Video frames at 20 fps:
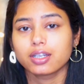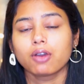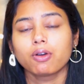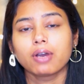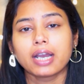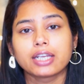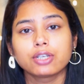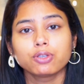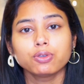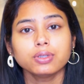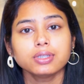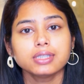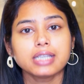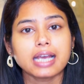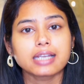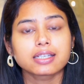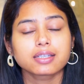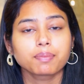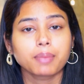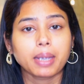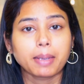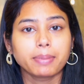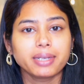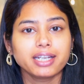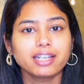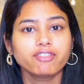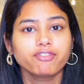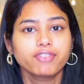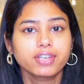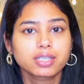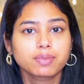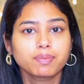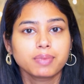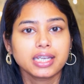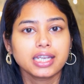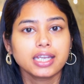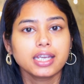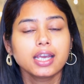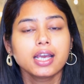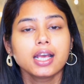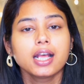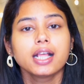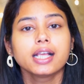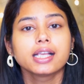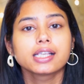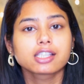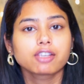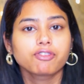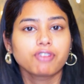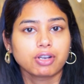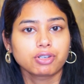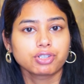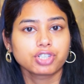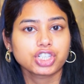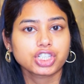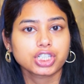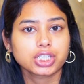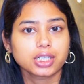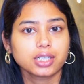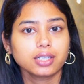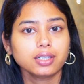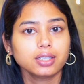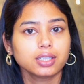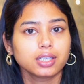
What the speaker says: Now I know that Maybelline Fit Me is a foundation.